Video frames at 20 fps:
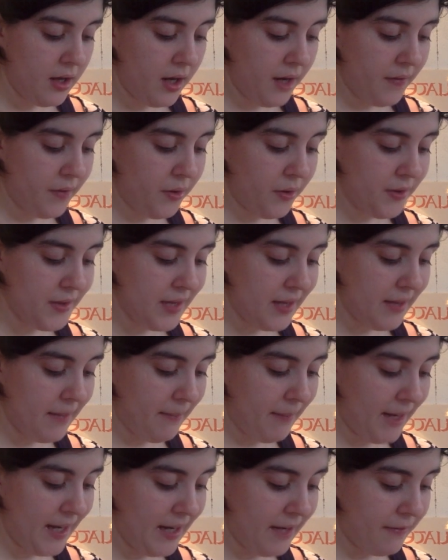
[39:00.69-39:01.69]
Of course, I
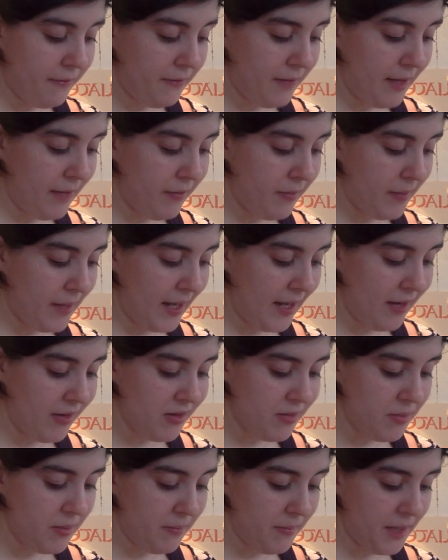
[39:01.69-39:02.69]
might have fled from the
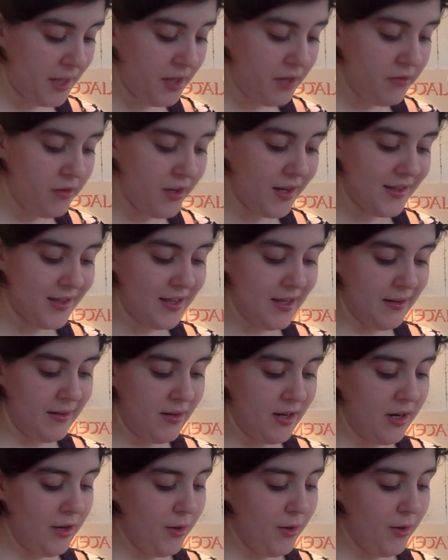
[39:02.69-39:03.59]
house, but my curiosity